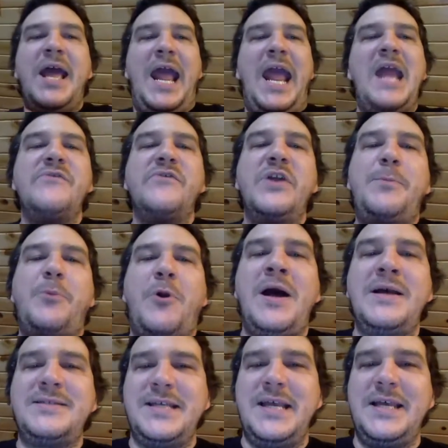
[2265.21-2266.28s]
Every
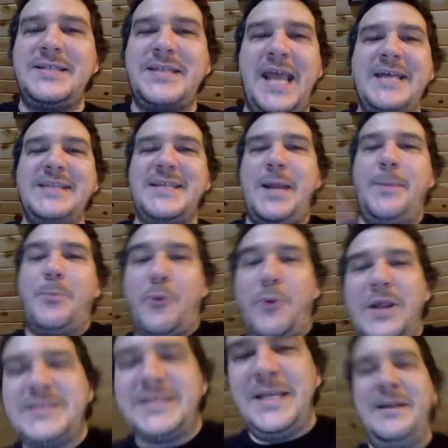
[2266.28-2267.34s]
process has a
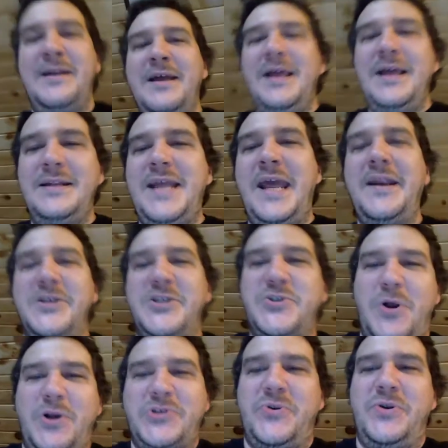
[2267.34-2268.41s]
prison data
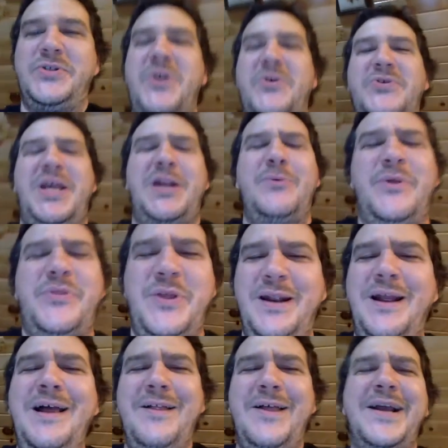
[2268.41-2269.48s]
structure associated with it.
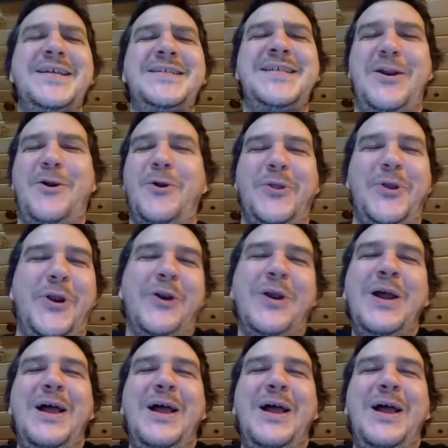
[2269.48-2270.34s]
Like I said earlier,